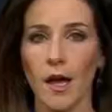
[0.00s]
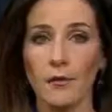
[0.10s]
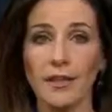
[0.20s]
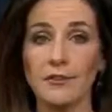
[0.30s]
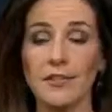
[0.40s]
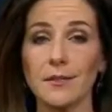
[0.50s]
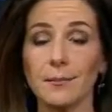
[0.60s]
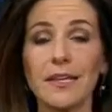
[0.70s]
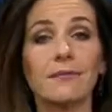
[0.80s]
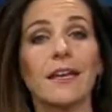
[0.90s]
All right, there's a
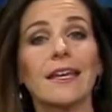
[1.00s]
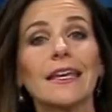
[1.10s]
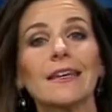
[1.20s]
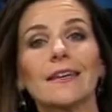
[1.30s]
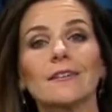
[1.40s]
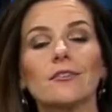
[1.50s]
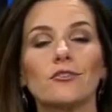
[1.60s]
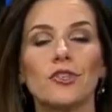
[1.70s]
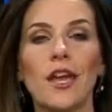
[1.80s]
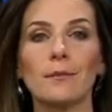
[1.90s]
bit of a
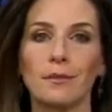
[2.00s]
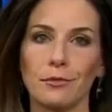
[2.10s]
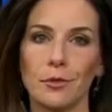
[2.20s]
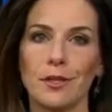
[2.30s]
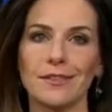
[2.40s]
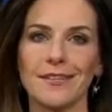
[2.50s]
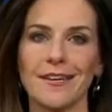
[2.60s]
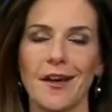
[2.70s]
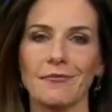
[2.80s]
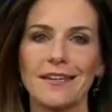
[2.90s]
hidden gem, if you will,
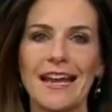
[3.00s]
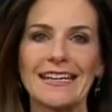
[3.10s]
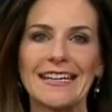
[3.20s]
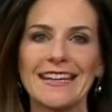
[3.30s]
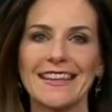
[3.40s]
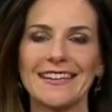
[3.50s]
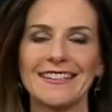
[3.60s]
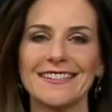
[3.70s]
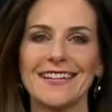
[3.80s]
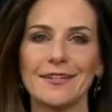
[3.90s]
sitting off 90th
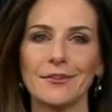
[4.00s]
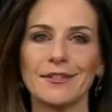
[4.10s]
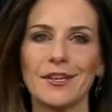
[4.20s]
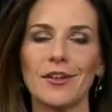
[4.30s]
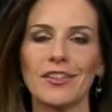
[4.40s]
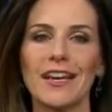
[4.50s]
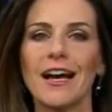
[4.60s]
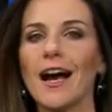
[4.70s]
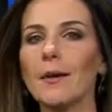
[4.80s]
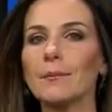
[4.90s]
and Center. It's called
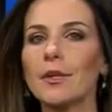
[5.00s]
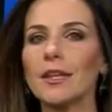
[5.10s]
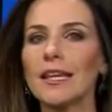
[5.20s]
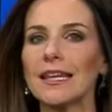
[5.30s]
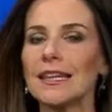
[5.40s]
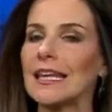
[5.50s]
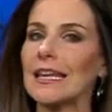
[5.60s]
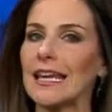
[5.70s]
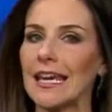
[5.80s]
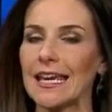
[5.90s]
the Humble
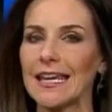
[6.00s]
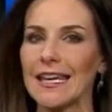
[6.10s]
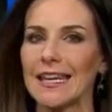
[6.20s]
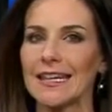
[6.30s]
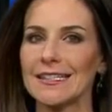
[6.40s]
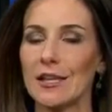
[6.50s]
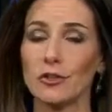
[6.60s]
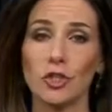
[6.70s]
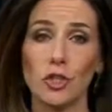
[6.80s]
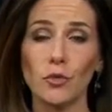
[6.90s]
Lily. They
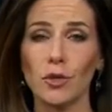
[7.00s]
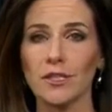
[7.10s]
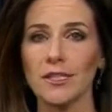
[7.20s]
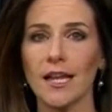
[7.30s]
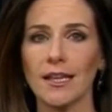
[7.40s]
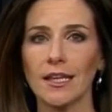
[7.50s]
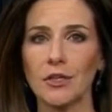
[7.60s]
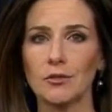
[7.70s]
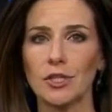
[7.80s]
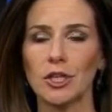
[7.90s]
sell new or slightly
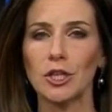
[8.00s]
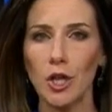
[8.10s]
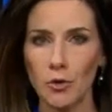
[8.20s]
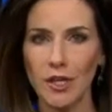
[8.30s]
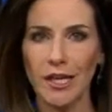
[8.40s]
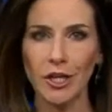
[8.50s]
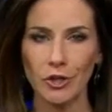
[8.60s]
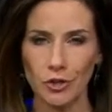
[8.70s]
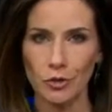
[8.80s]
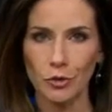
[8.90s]
used
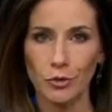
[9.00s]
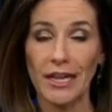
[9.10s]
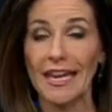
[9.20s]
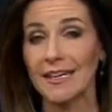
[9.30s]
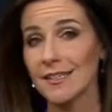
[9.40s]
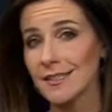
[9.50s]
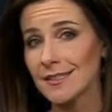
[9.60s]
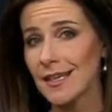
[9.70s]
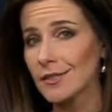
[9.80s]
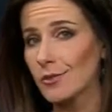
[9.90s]
clothing, jewelry, and
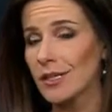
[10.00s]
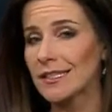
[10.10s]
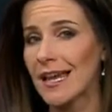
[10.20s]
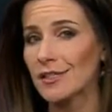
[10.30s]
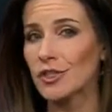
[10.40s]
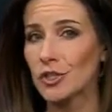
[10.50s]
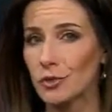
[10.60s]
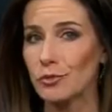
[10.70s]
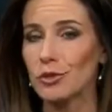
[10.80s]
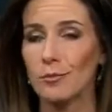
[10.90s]
accessories at
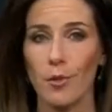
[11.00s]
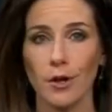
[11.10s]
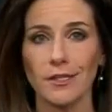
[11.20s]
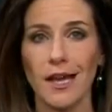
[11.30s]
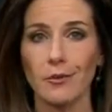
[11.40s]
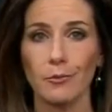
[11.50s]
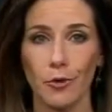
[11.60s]
huge markdown